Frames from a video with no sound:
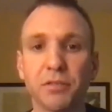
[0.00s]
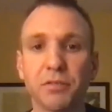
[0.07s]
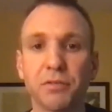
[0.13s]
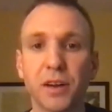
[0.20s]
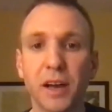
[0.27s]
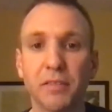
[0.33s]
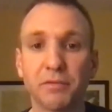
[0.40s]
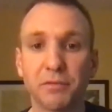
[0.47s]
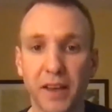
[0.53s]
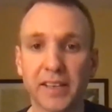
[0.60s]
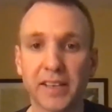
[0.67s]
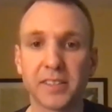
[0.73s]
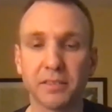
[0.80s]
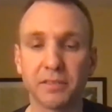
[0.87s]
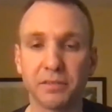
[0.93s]

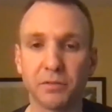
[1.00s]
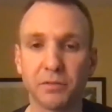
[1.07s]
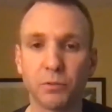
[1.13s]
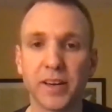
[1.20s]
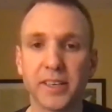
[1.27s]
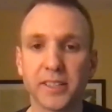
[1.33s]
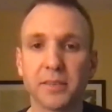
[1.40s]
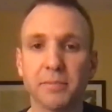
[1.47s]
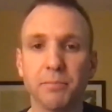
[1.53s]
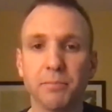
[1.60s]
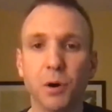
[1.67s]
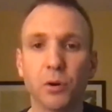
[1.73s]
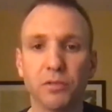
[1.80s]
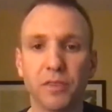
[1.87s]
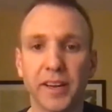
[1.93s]
effective ways to
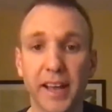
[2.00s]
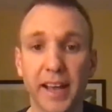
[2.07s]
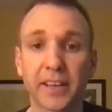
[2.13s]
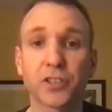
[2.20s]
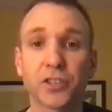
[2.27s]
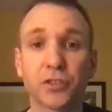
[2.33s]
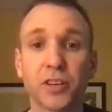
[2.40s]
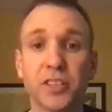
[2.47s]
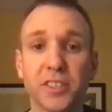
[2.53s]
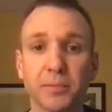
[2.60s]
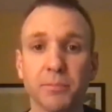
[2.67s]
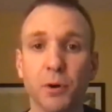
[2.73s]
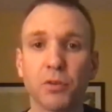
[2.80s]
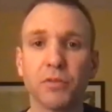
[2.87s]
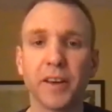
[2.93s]
motivate,
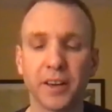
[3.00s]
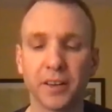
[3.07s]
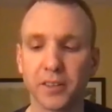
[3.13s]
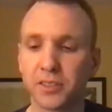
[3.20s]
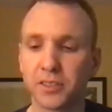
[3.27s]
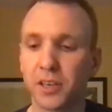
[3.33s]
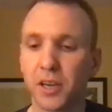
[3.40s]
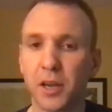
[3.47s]
extrinsic motivators,